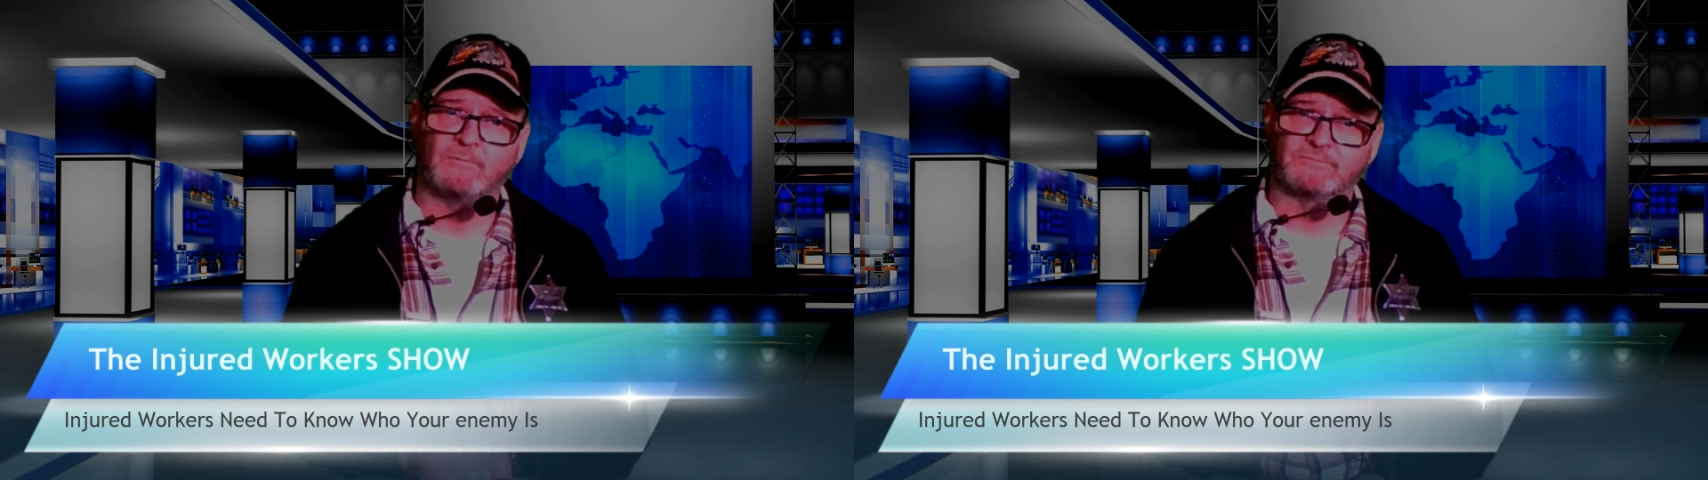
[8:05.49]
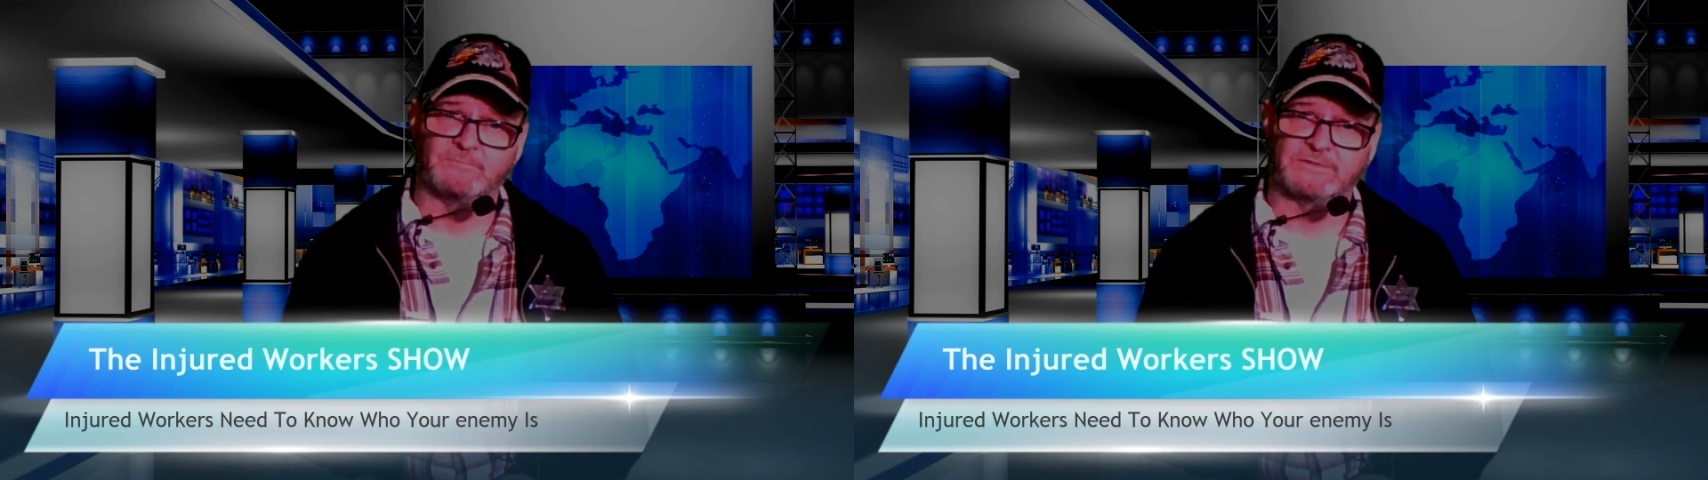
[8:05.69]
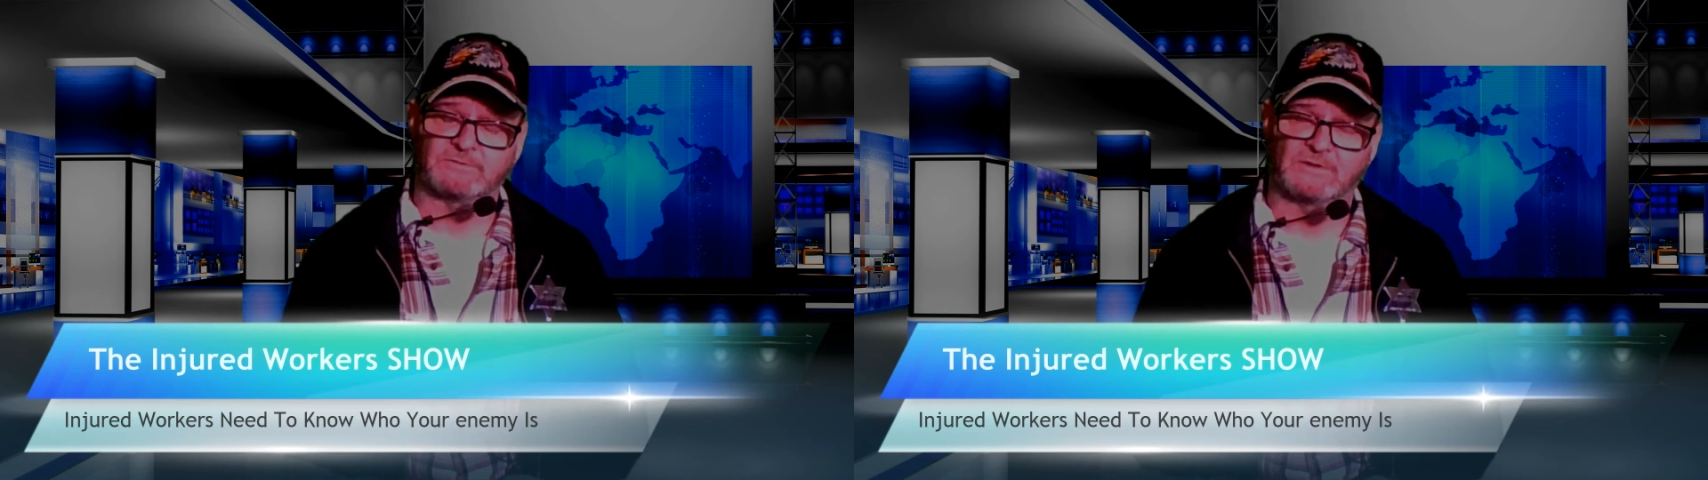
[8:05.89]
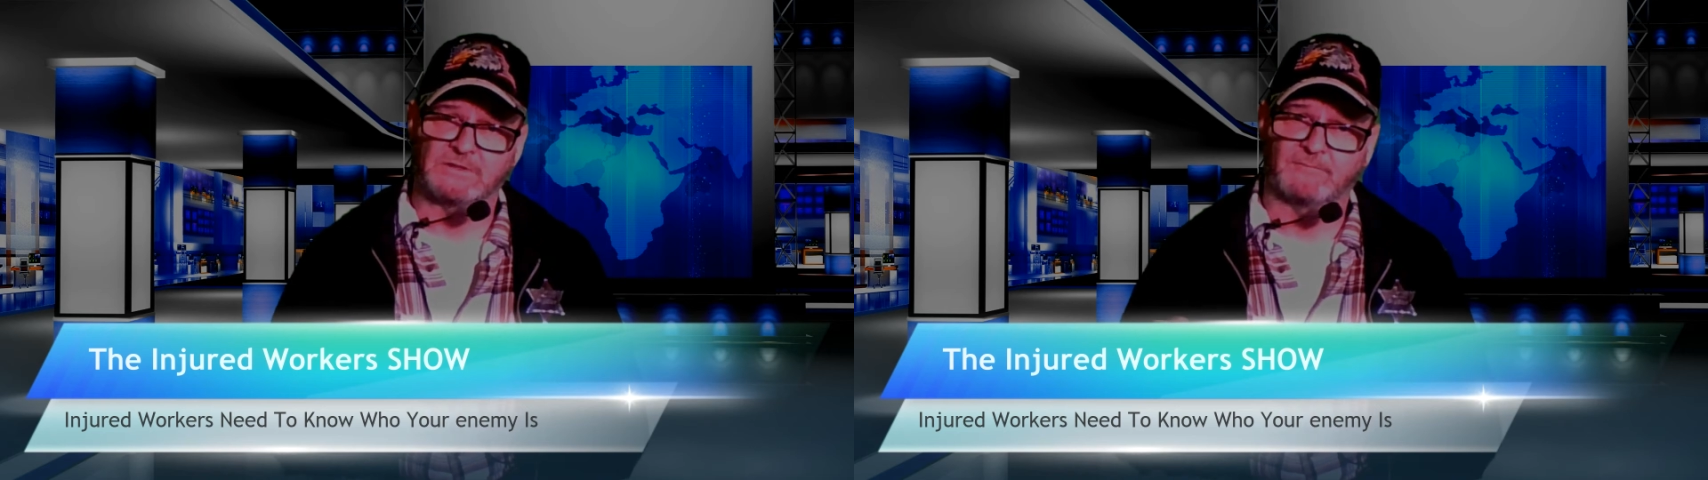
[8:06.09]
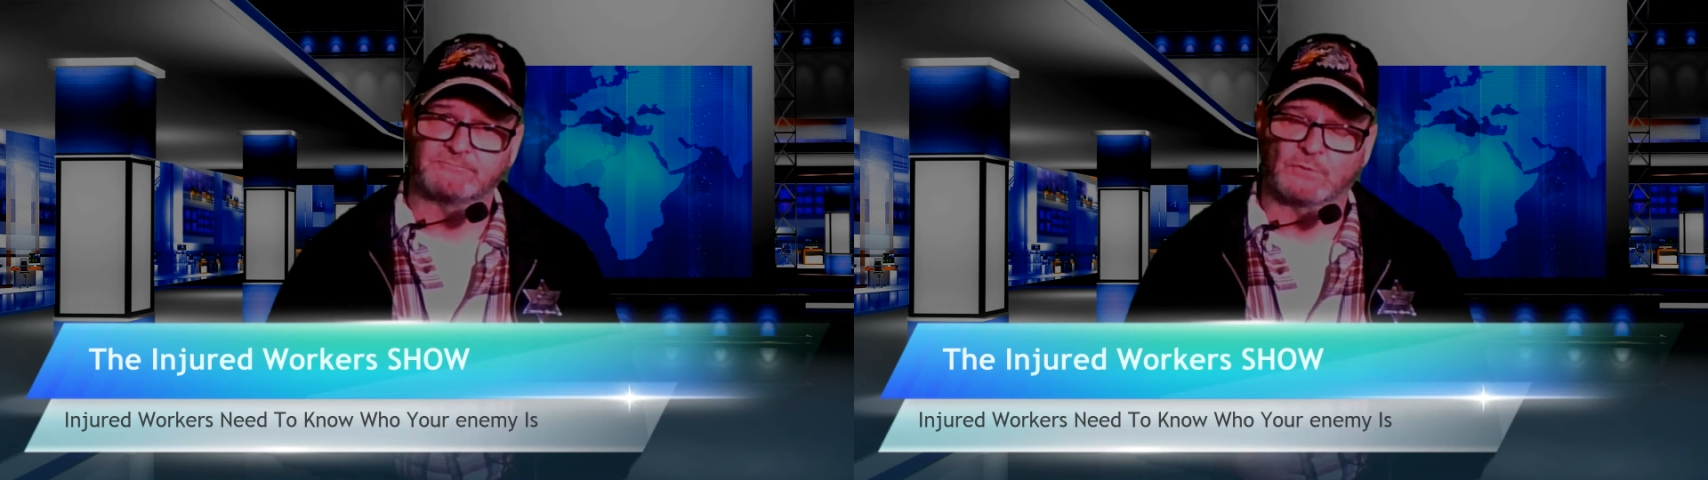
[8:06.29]
from either the
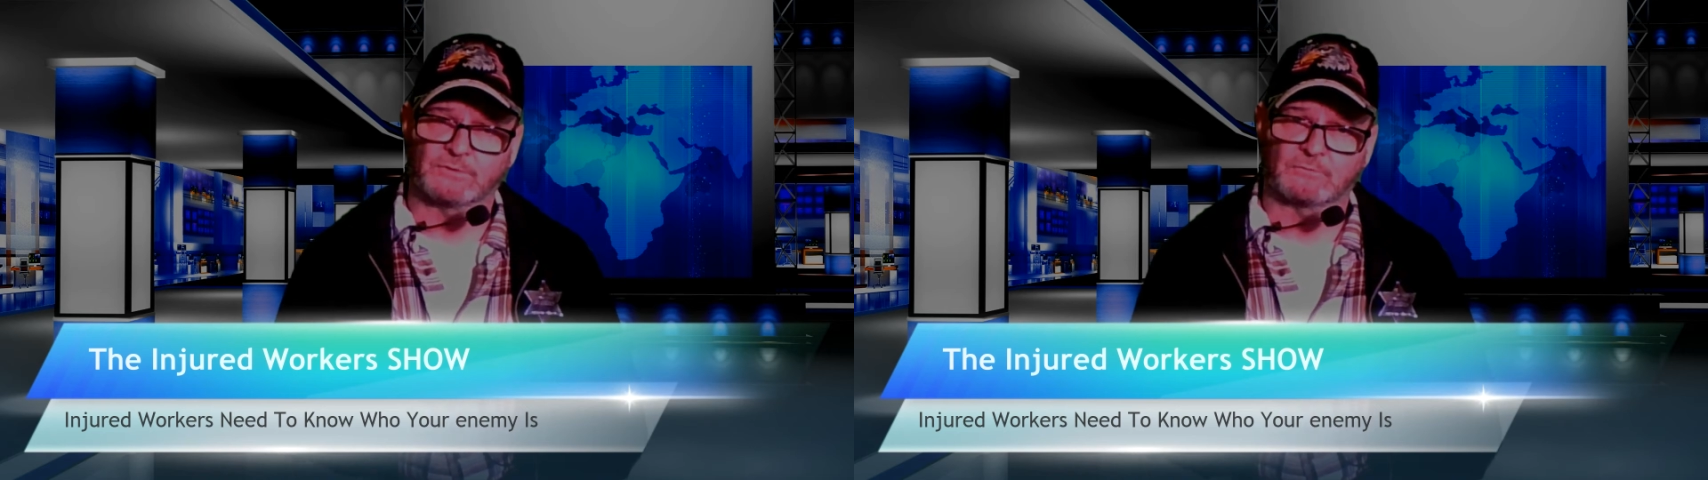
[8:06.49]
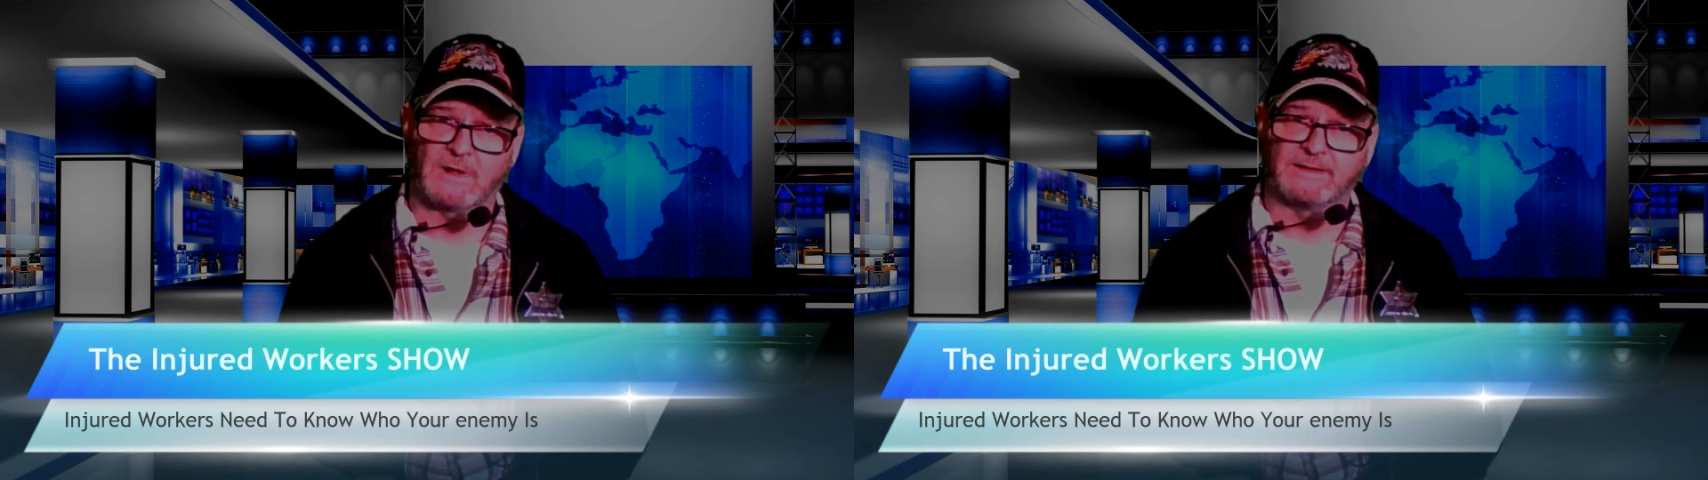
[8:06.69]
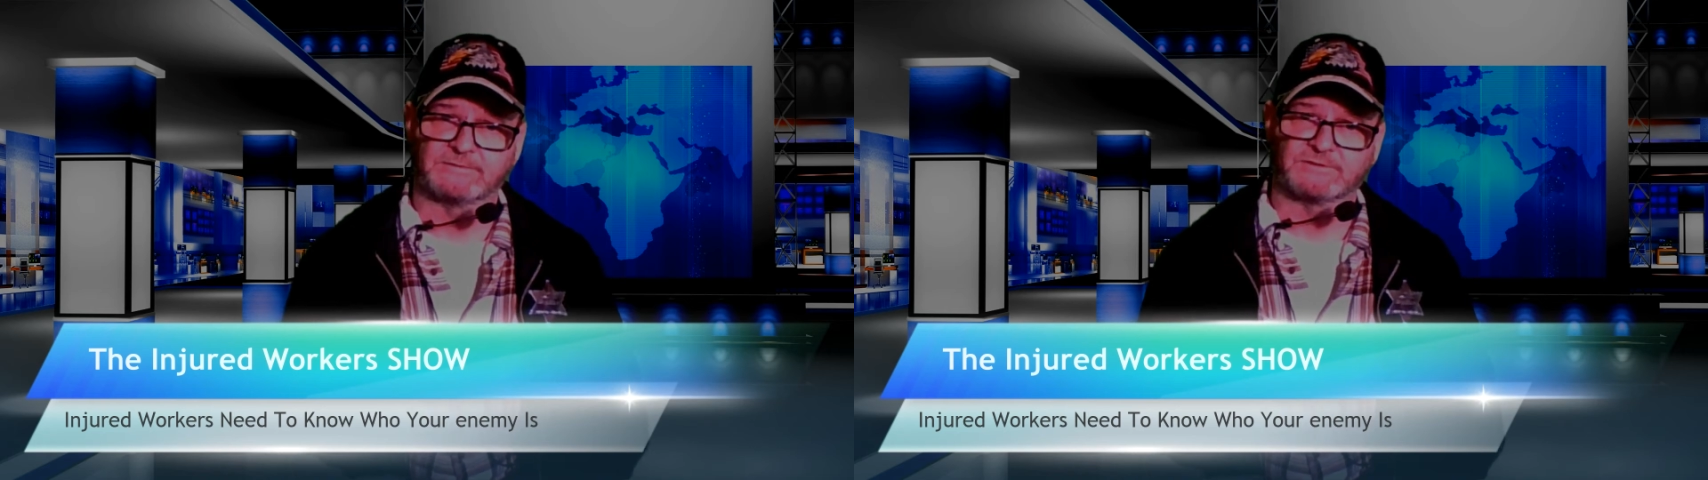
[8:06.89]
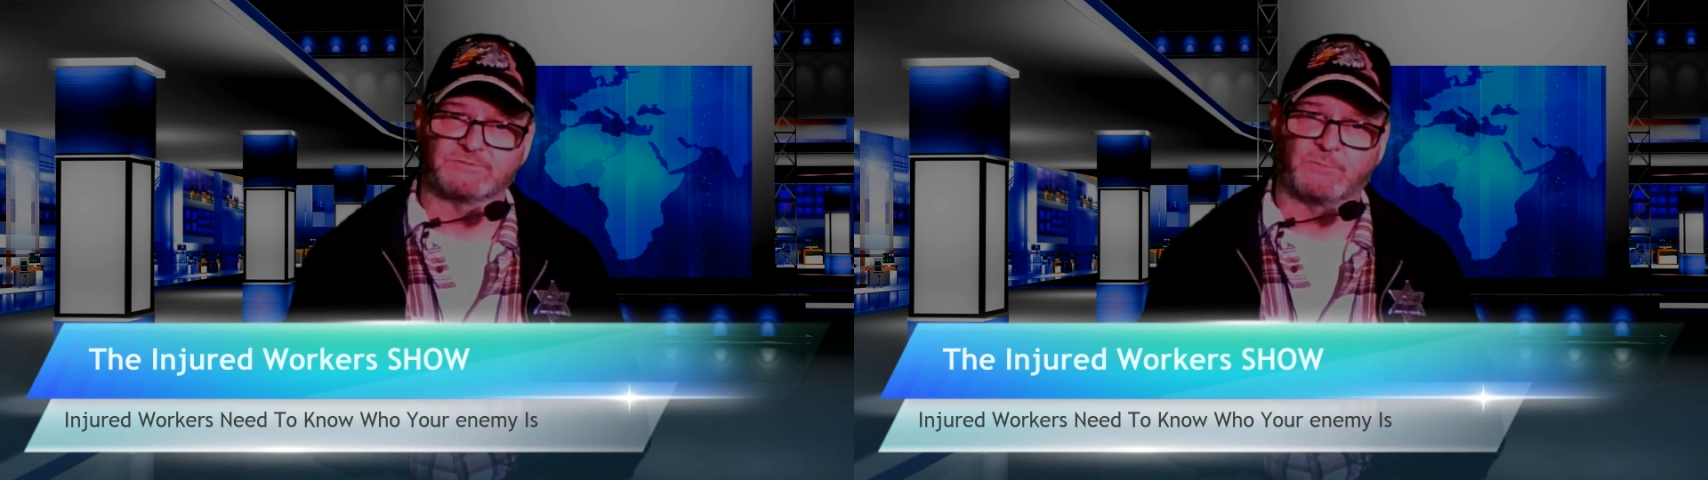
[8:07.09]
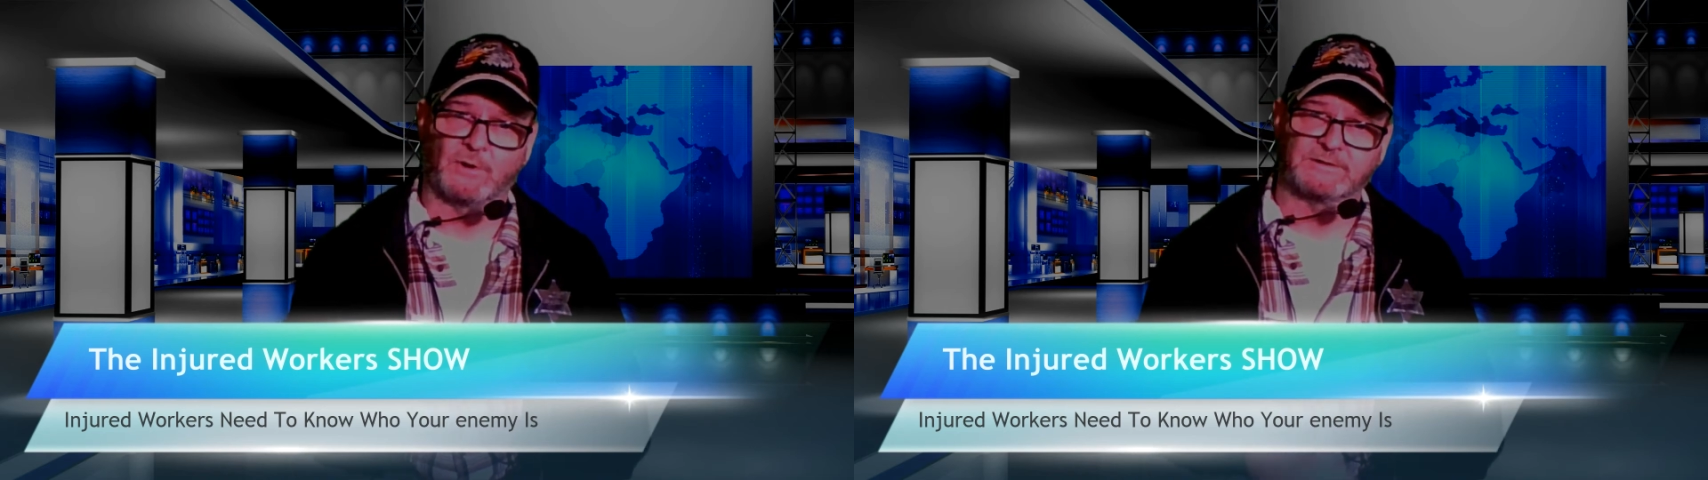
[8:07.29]
left or the right at
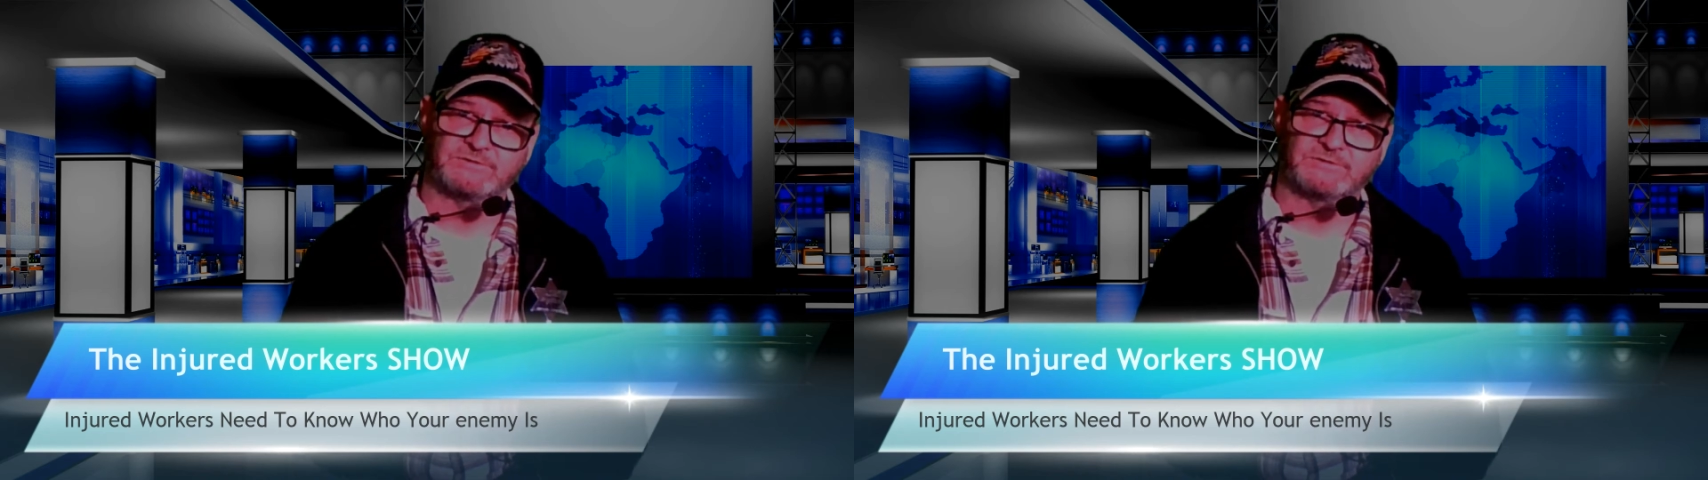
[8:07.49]
this point,